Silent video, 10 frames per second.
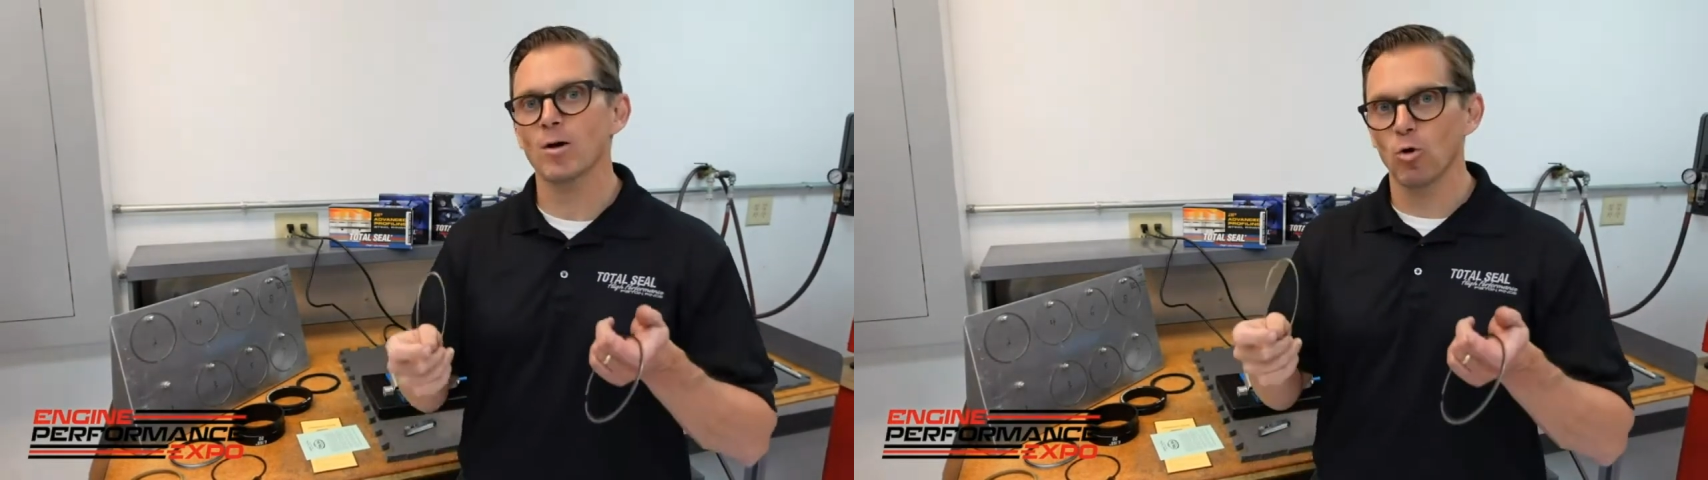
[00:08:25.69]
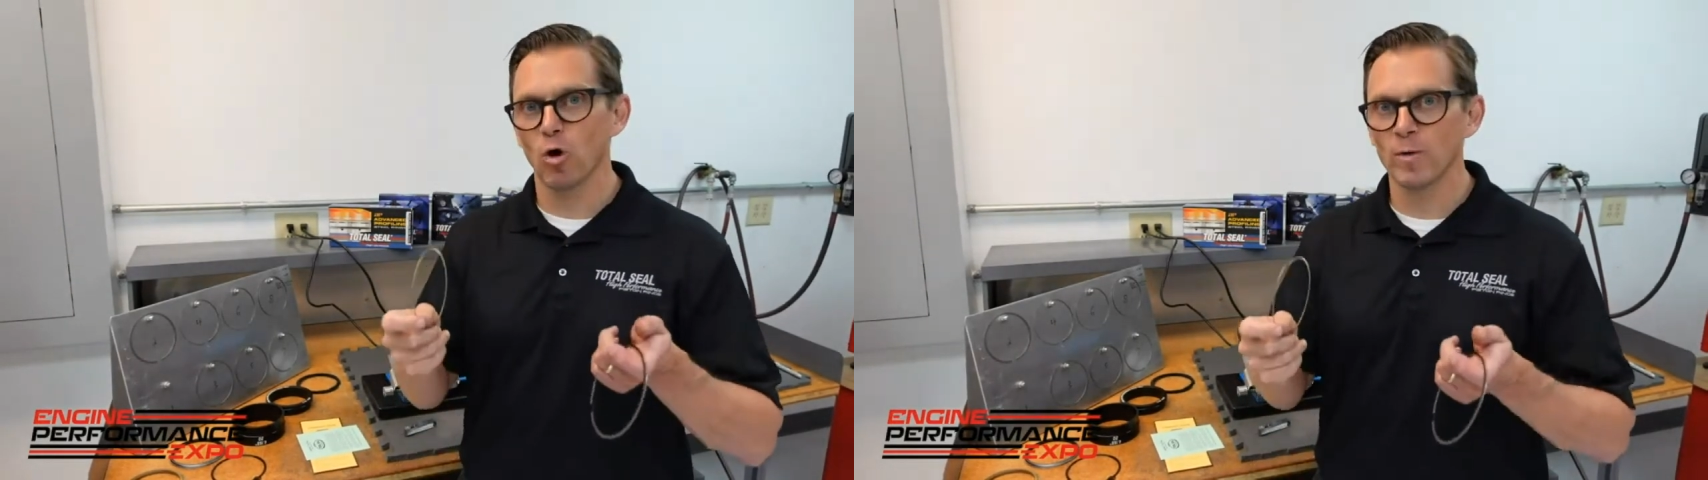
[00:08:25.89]

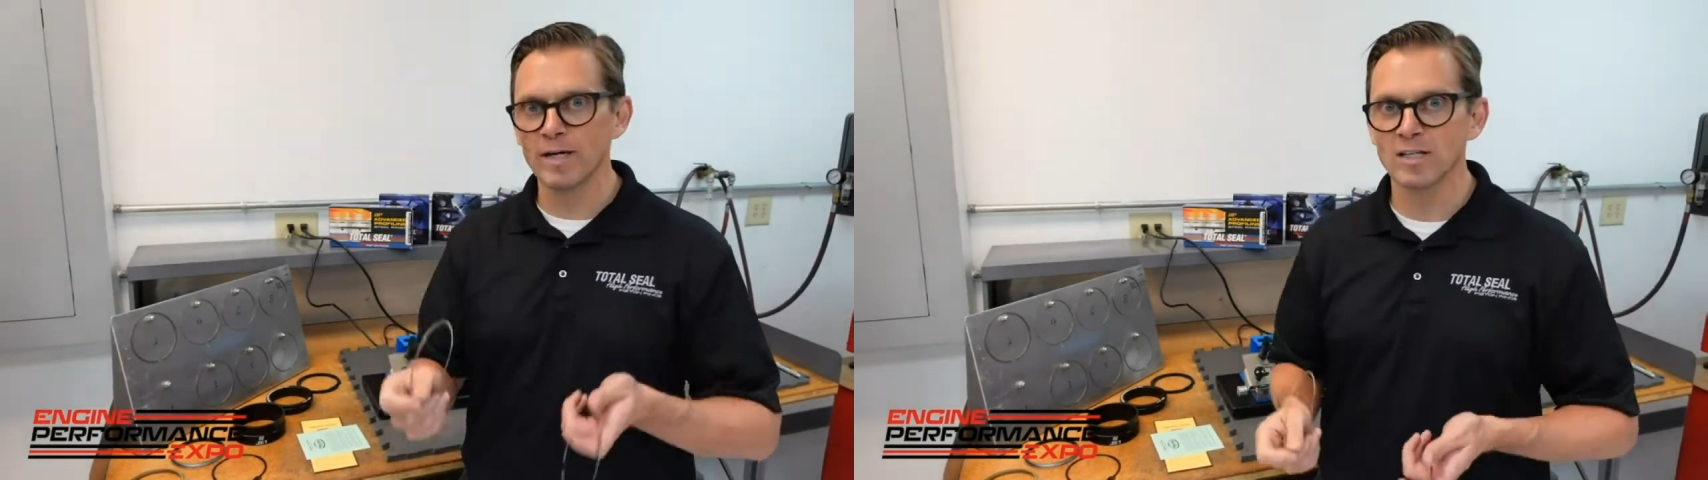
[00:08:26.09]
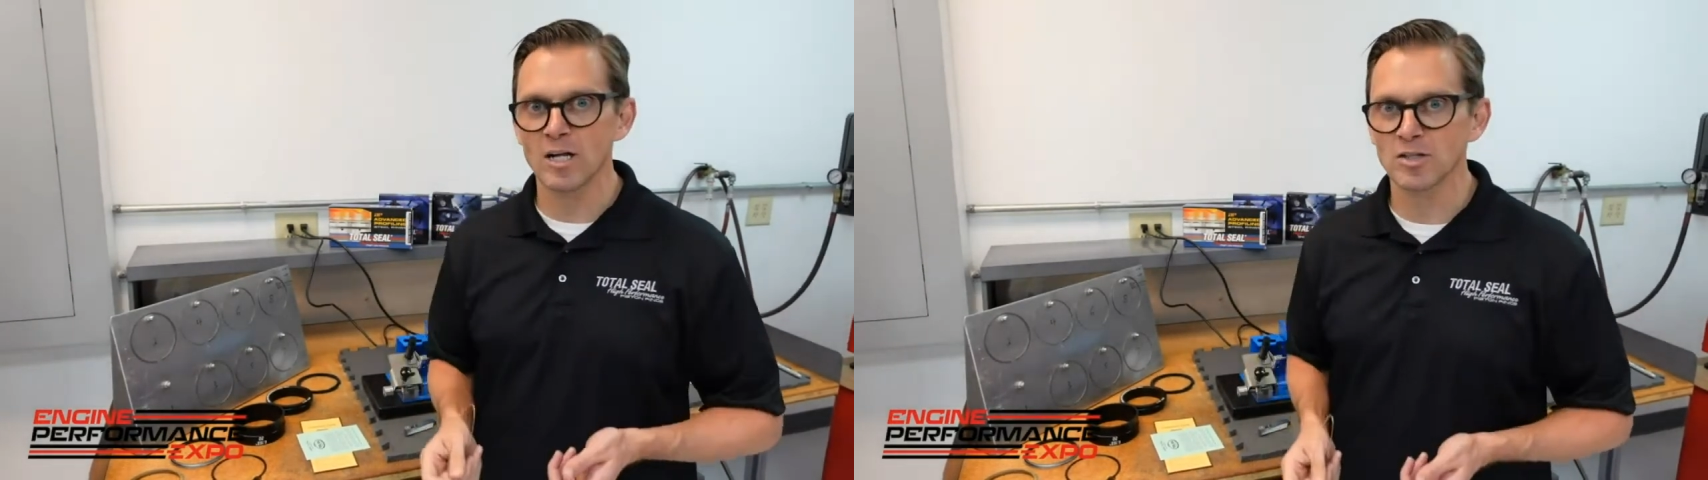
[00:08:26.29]
that oil
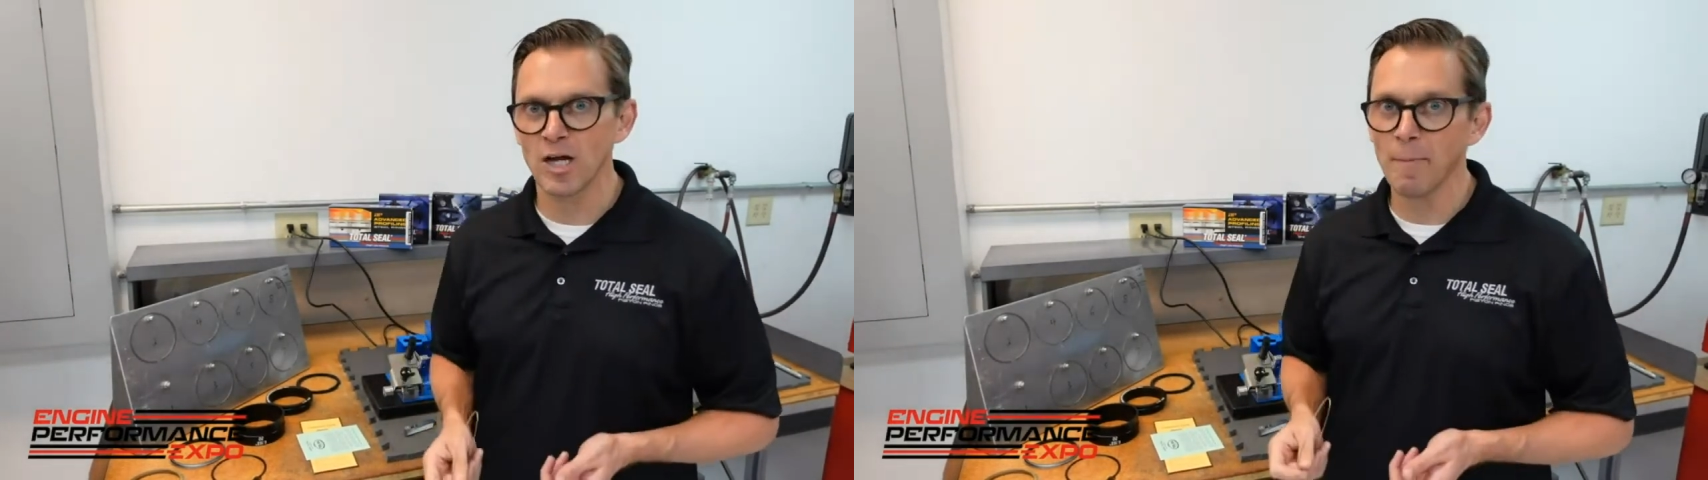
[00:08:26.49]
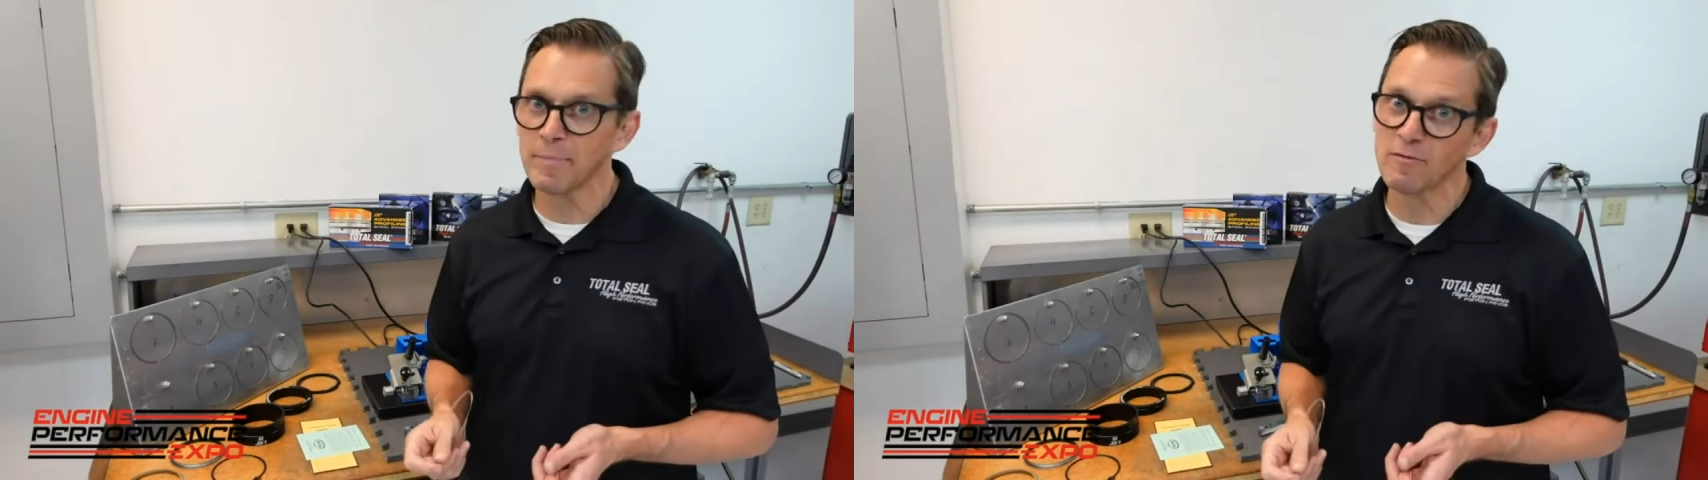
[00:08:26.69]
ring
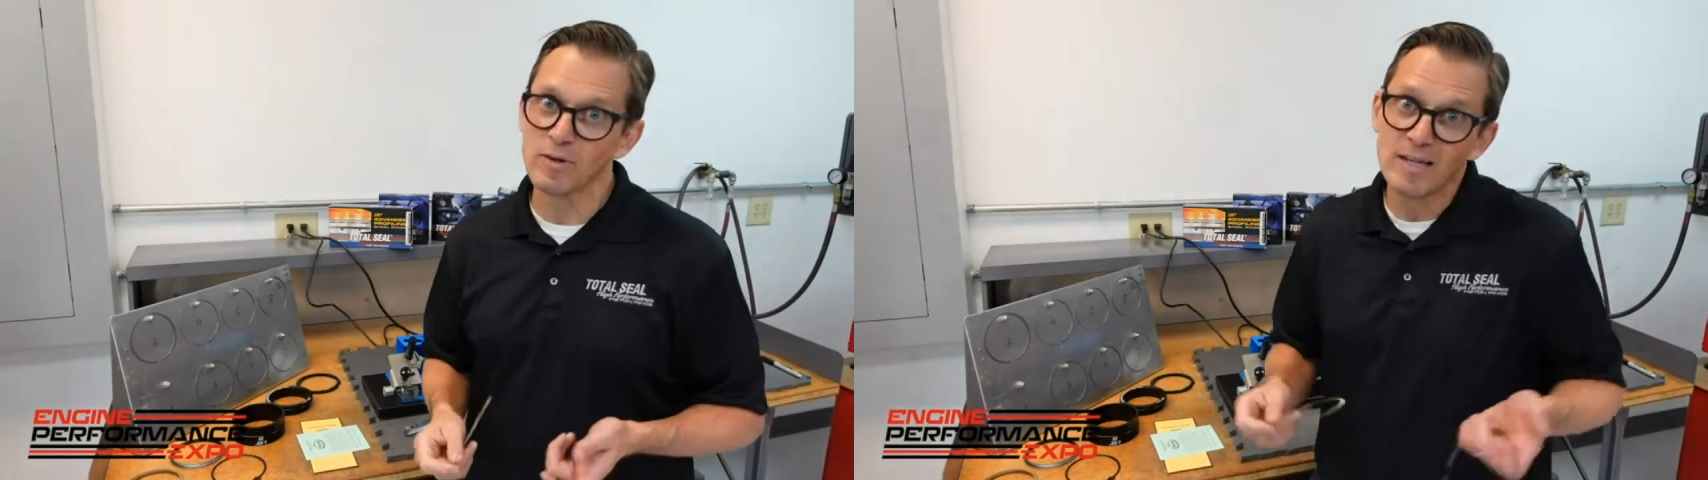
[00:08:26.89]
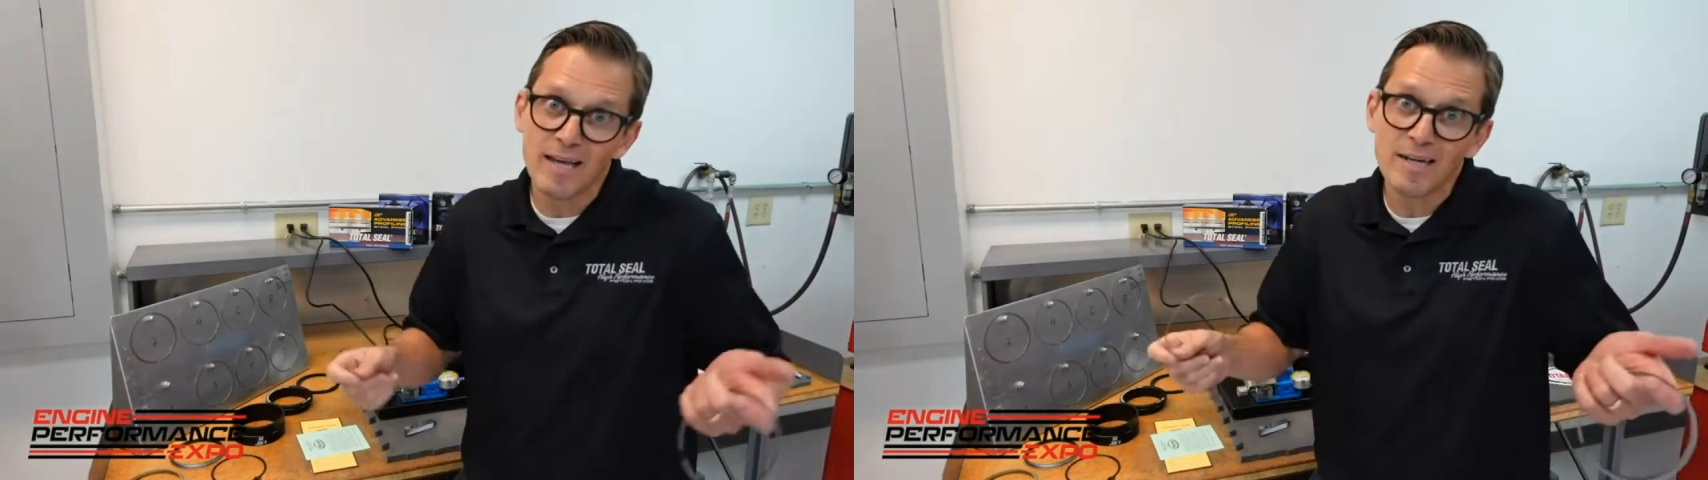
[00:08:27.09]
tension up. And
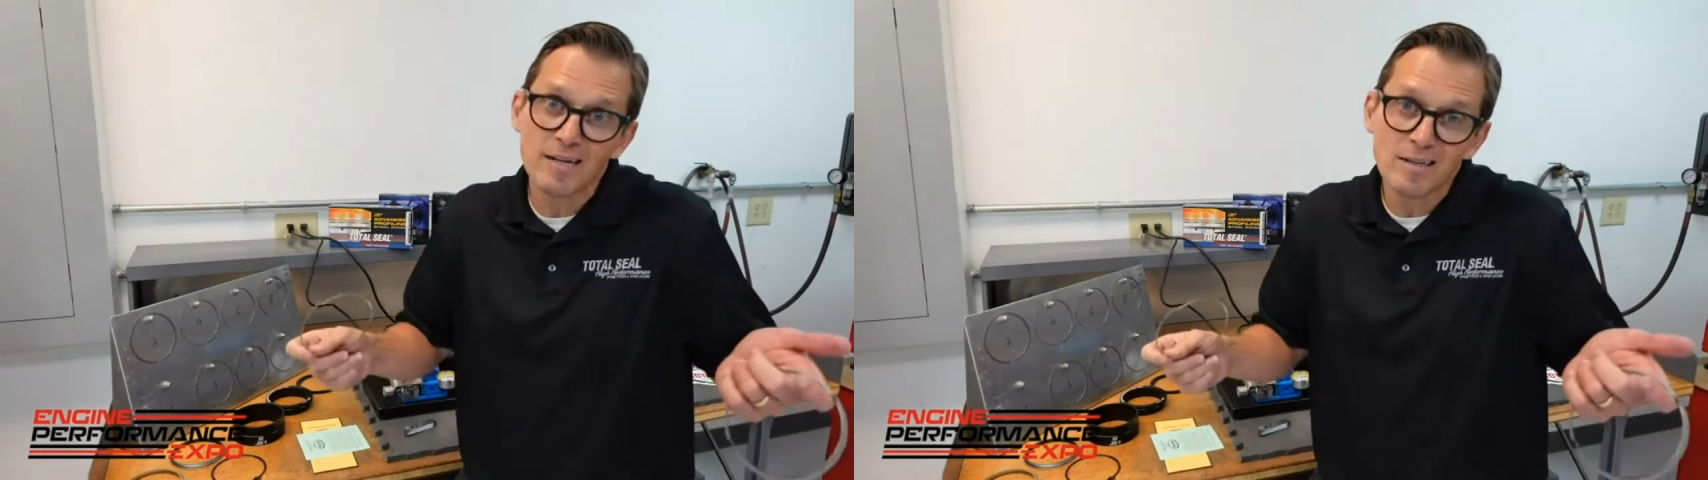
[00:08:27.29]
if we